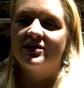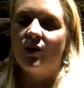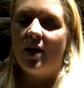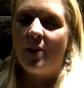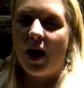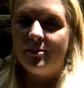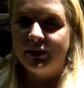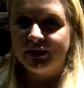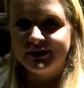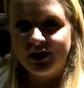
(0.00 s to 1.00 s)
So I
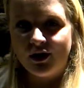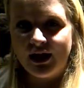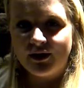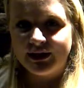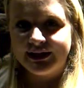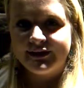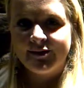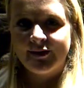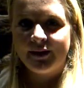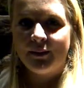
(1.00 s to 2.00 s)
built on that
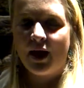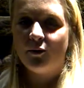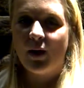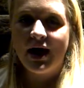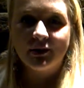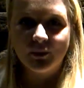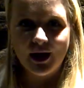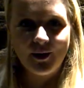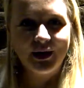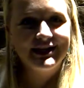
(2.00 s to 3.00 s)
relationship. I went
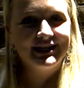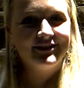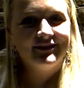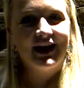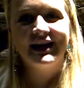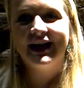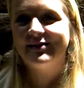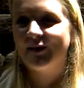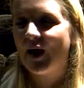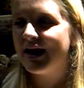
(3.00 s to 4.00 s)
when I wasn't invited. I
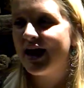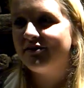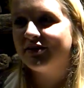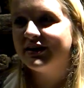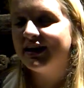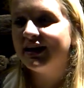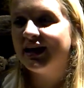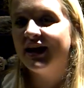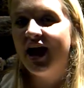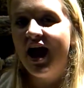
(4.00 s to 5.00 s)
tried
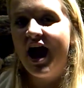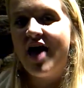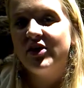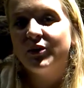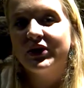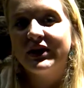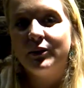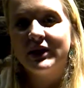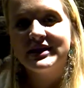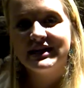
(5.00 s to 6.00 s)
everything, and they really,
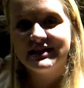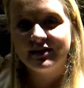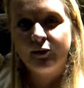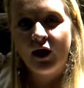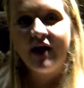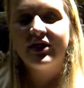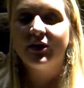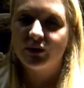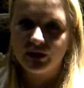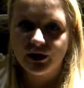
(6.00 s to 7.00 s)
once I did try,
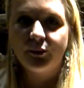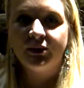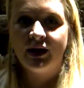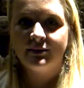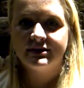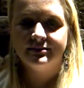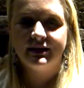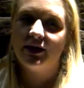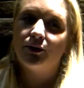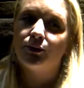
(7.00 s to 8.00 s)
they really opened up to
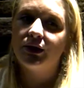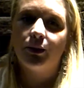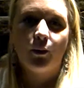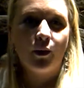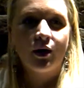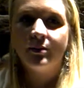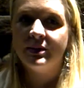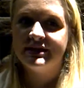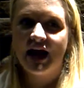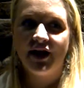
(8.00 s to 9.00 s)
me. They were really warm,
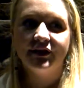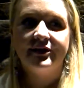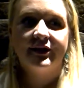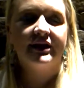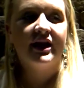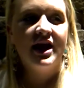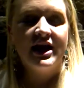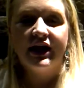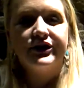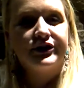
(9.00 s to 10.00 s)
intelligent,
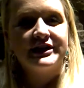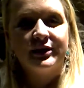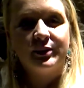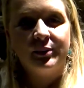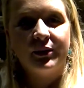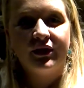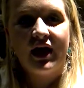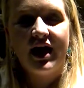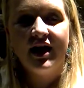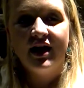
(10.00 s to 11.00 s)
interesting people
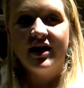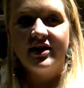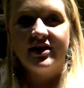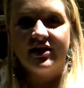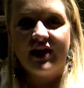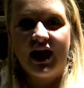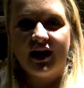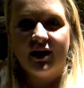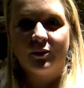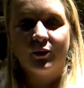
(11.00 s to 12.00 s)
that
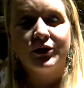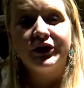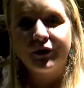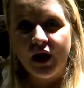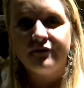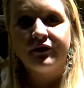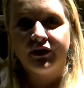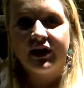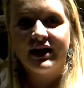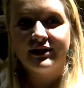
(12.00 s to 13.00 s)
I'm really grateful
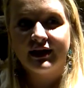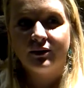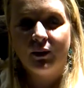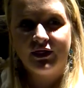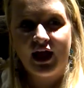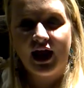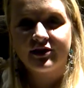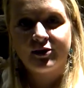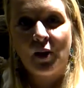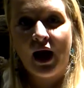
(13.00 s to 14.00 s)
that I went that
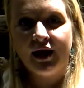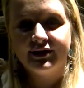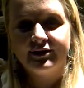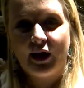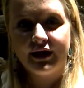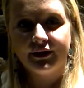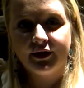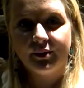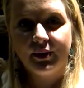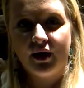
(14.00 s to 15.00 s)
extra mile and tried a
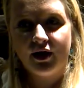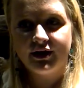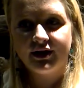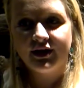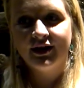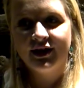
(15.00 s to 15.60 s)
little bit harder.